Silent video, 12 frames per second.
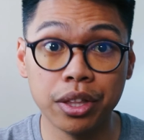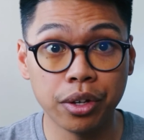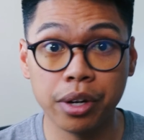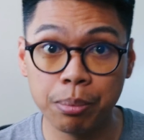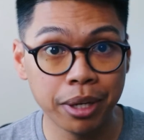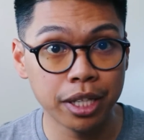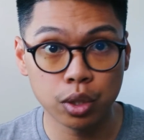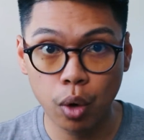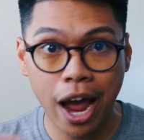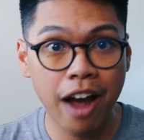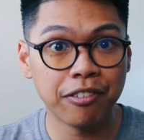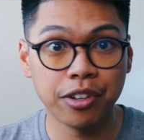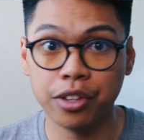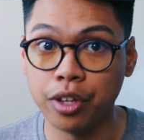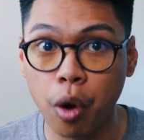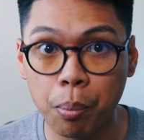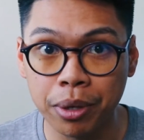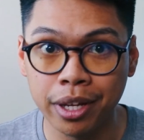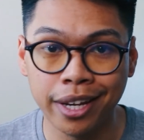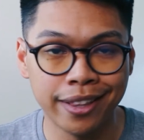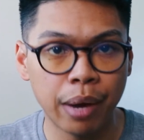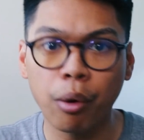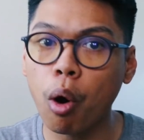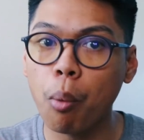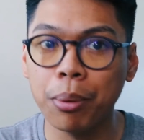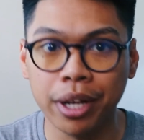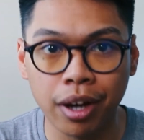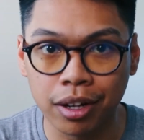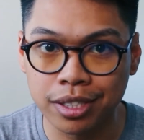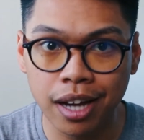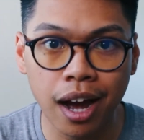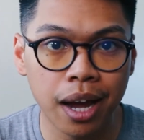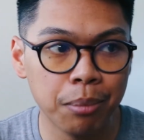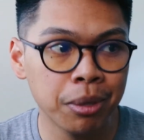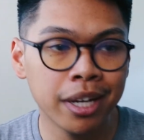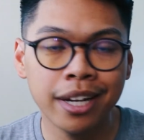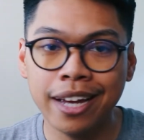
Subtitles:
30 minutes after the opening, and they were opening on time.